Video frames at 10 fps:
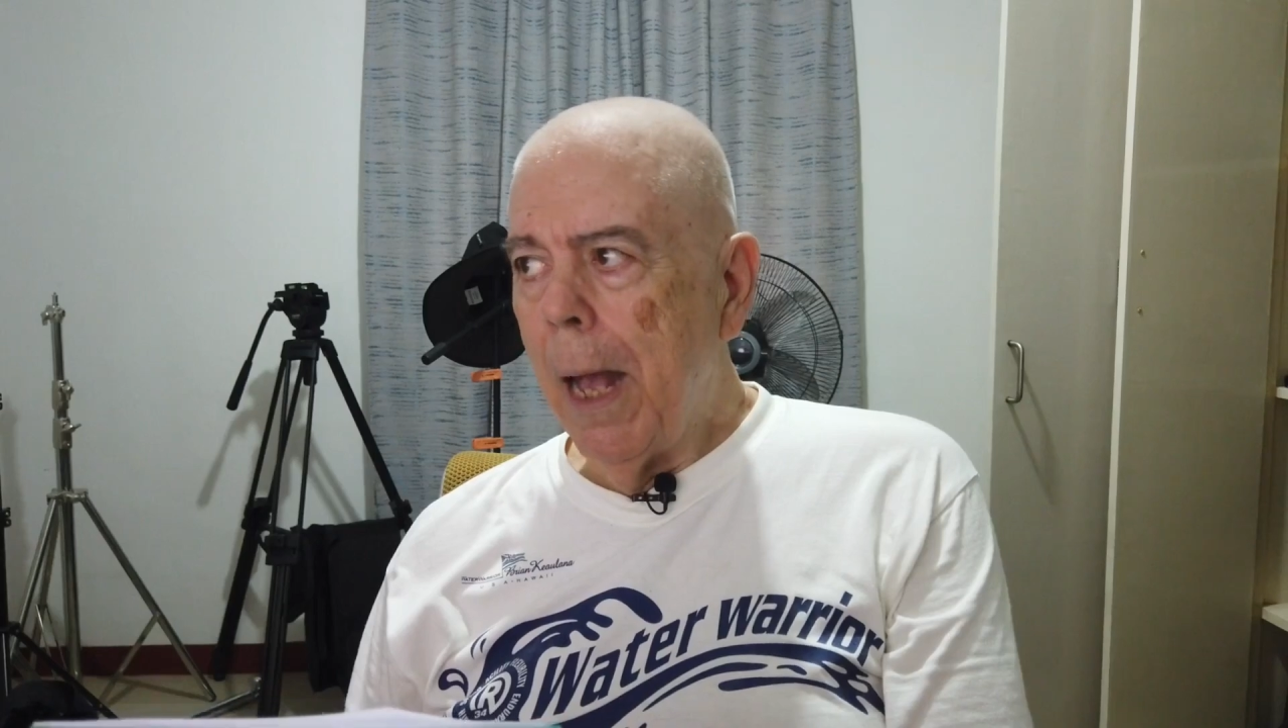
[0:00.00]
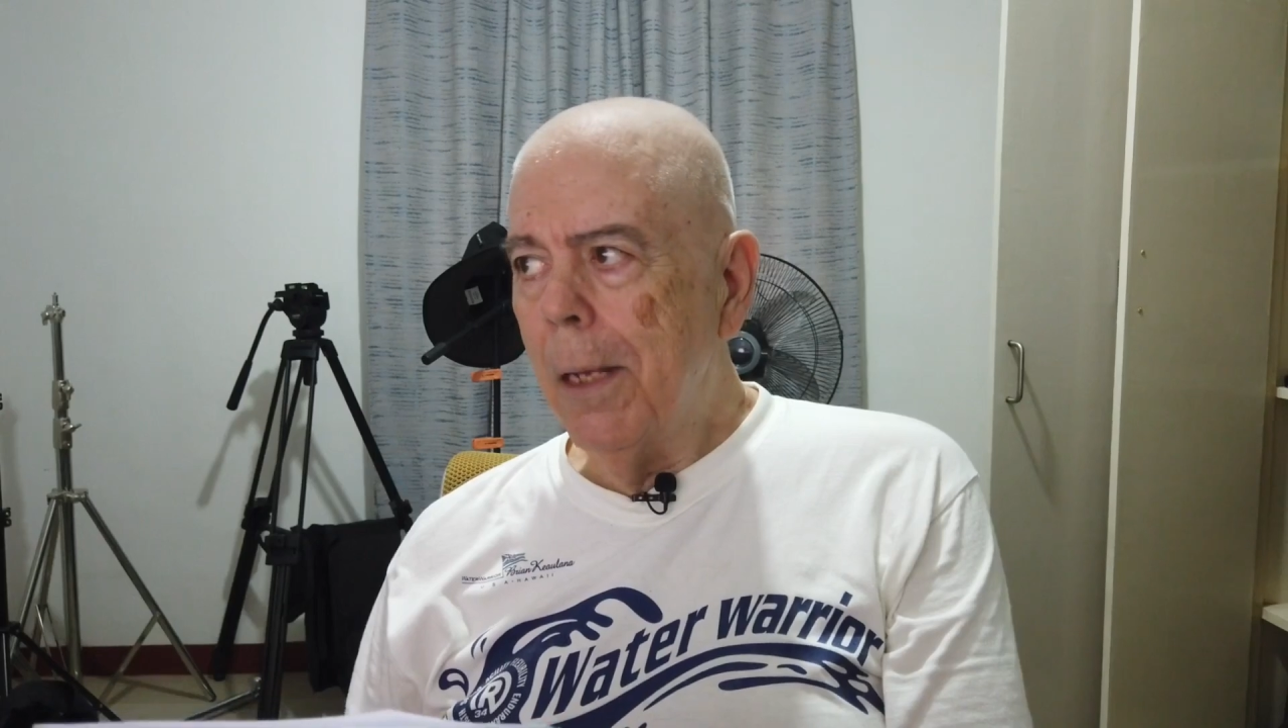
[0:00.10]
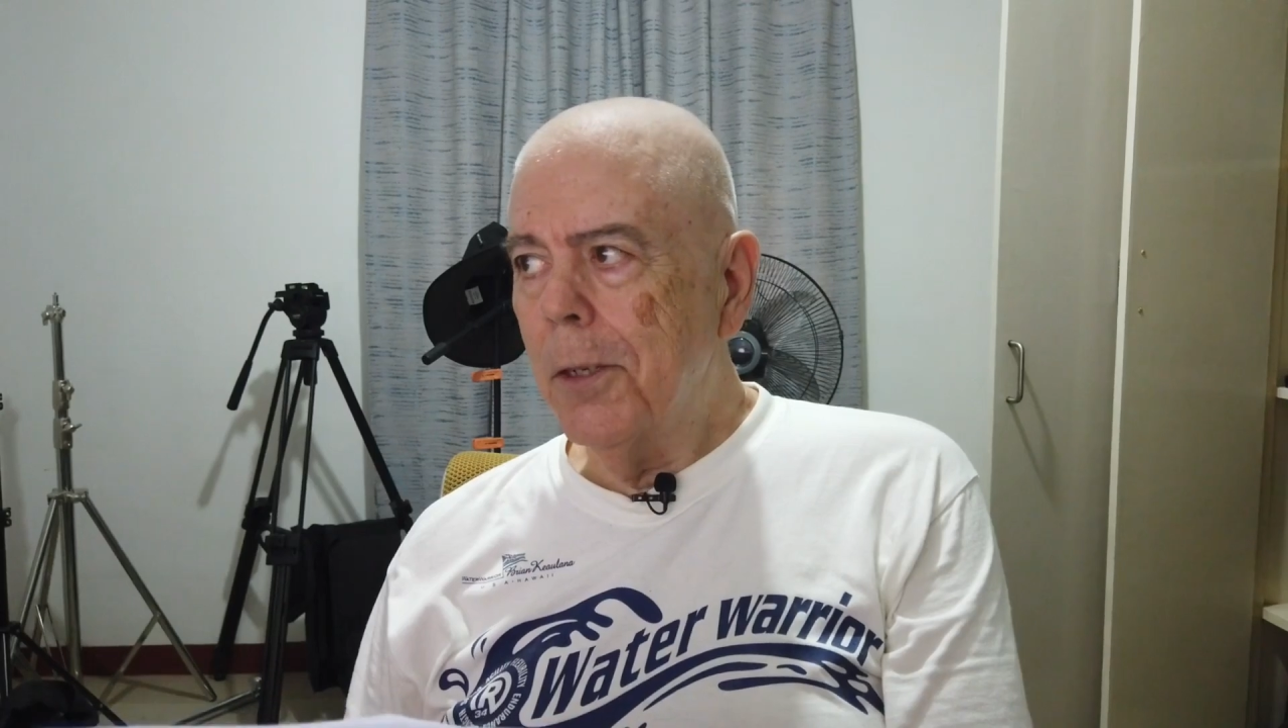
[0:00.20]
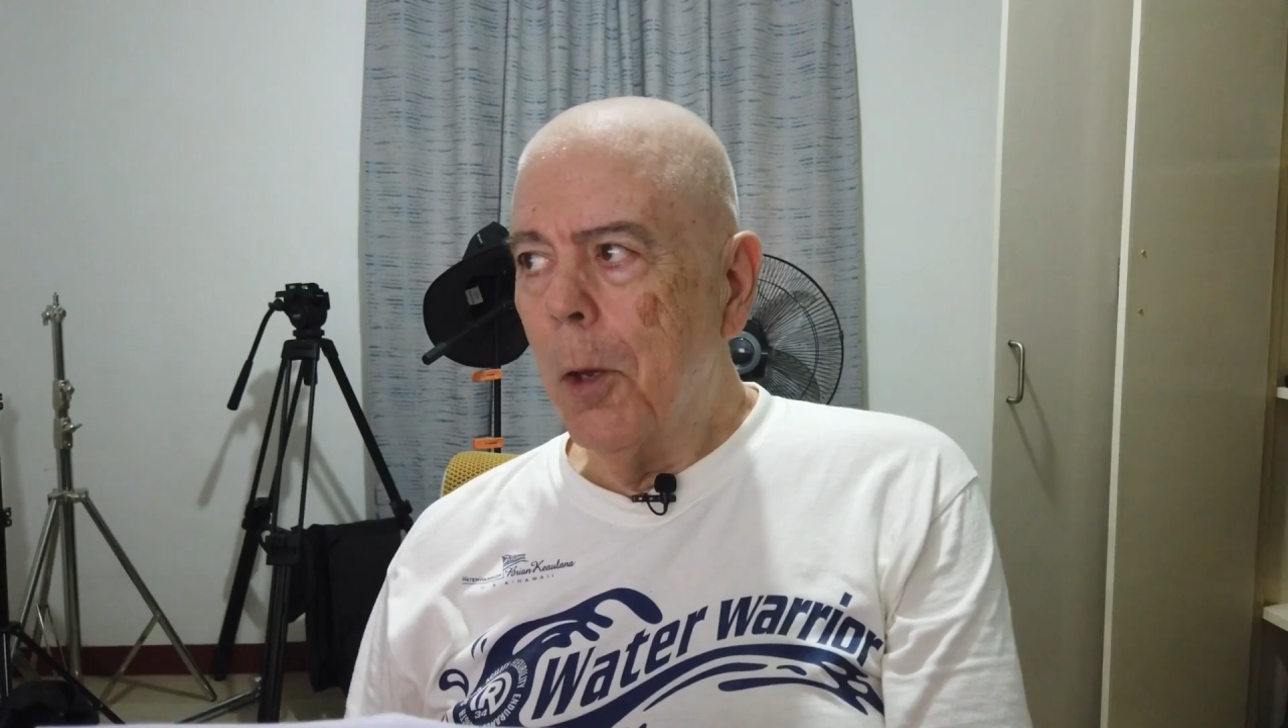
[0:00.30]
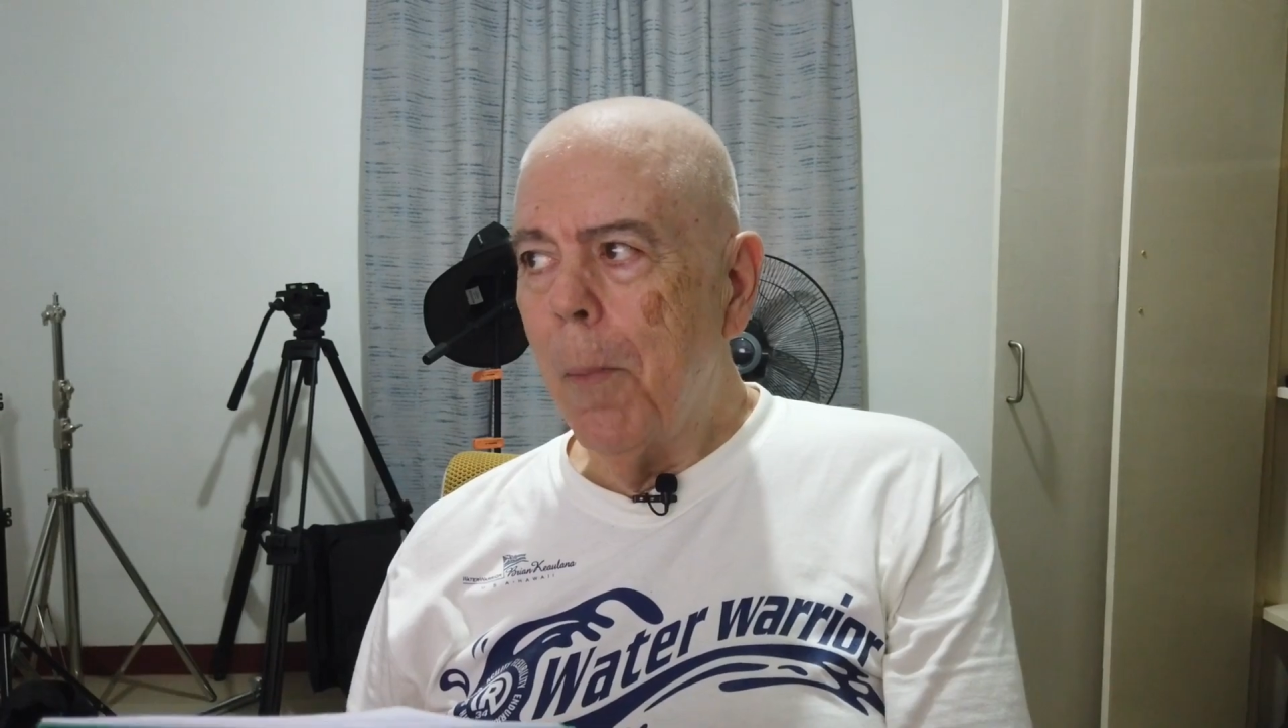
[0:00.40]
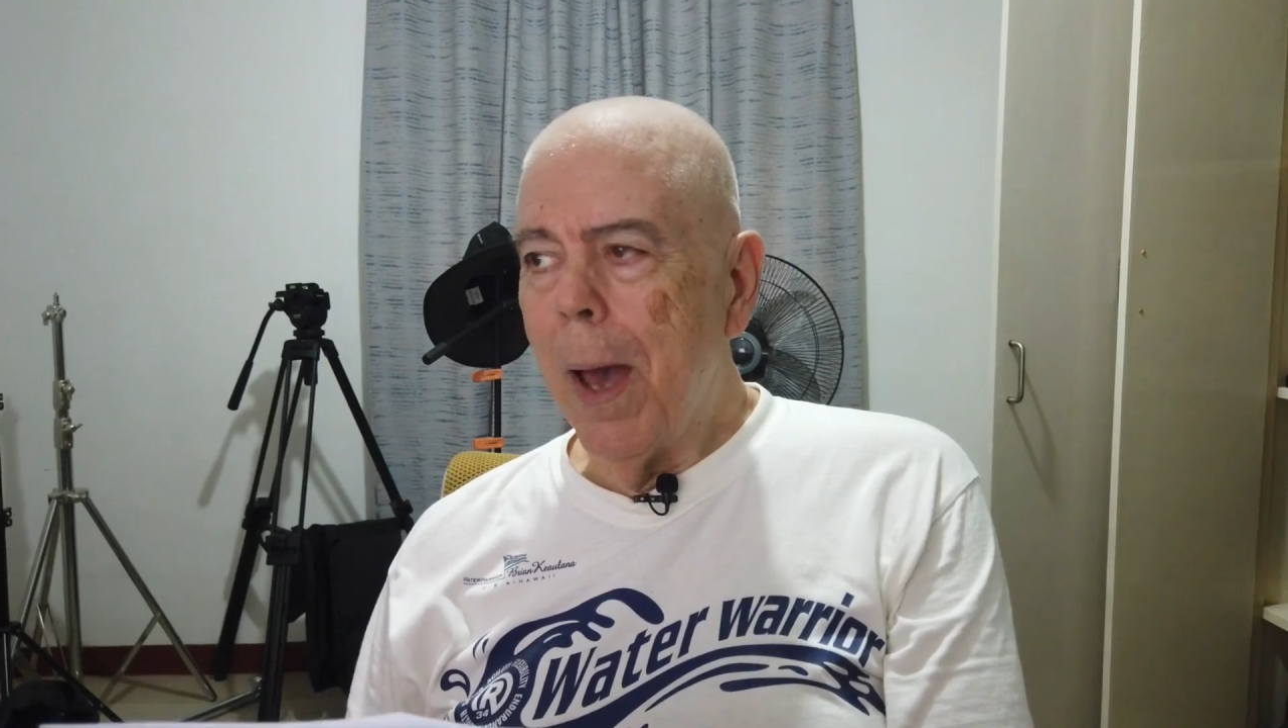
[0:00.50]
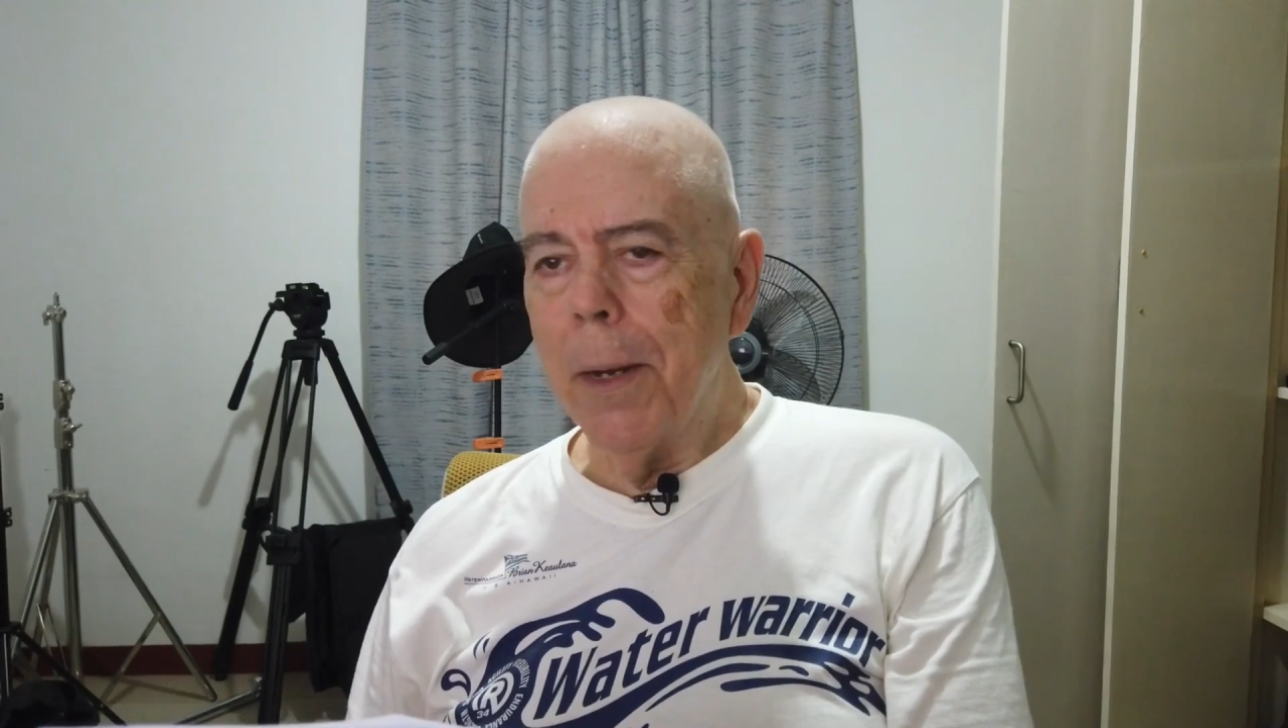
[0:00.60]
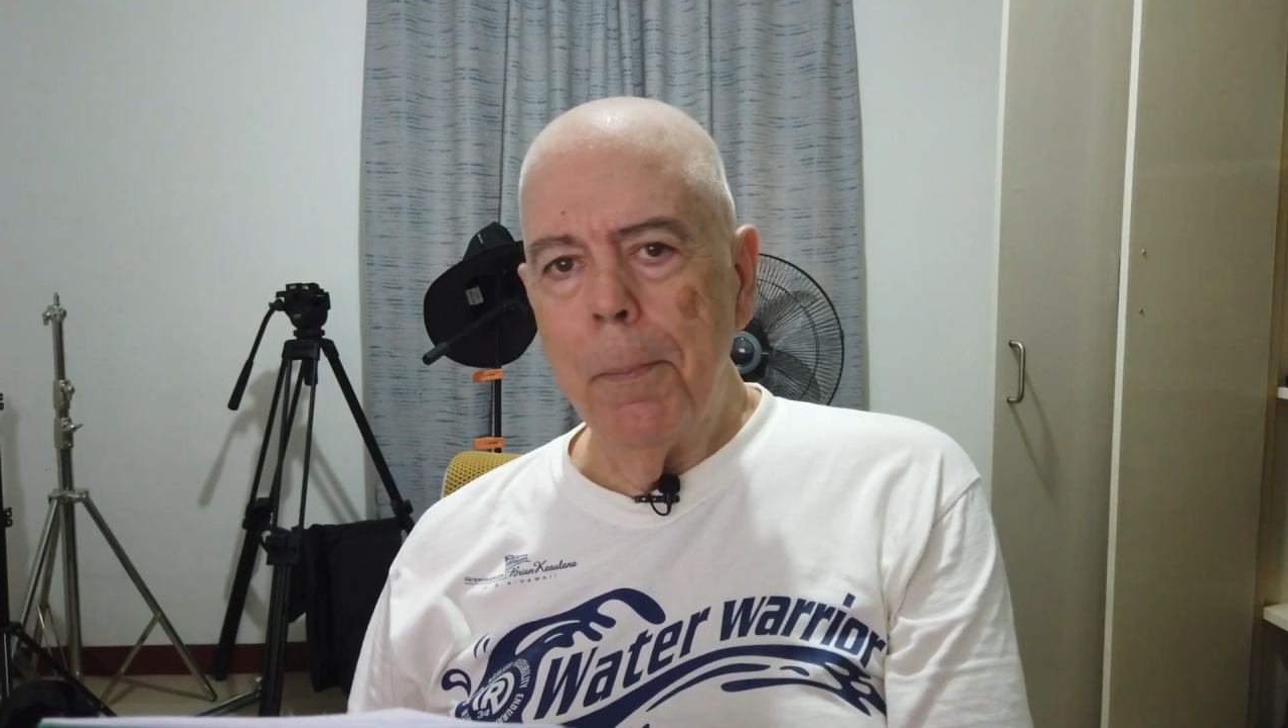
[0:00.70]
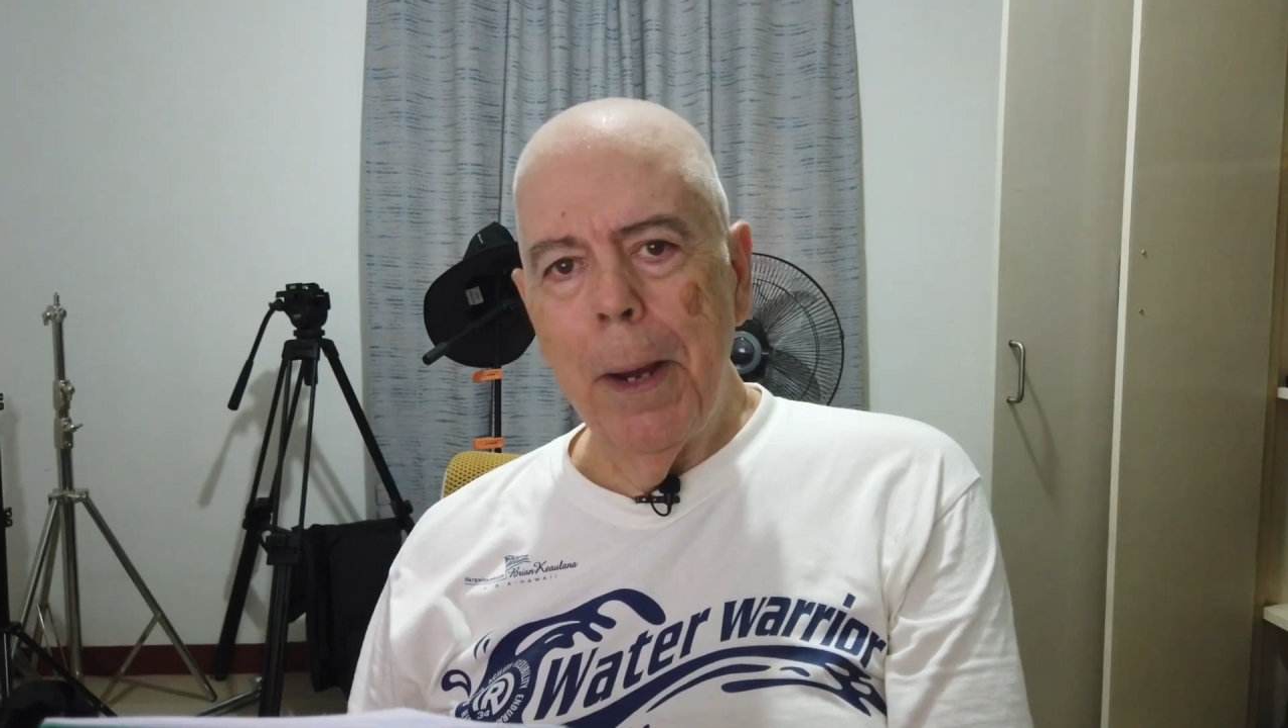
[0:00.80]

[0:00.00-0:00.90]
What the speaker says: I also bought